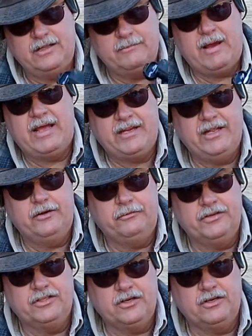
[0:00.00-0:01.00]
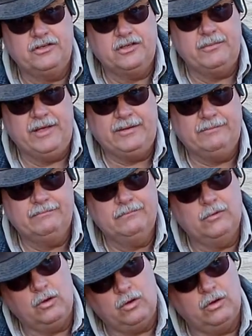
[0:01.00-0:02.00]
they might get it returned to me.
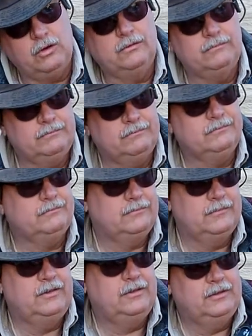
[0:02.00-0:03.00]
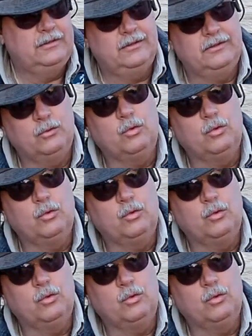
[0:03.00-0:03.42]
Or, in the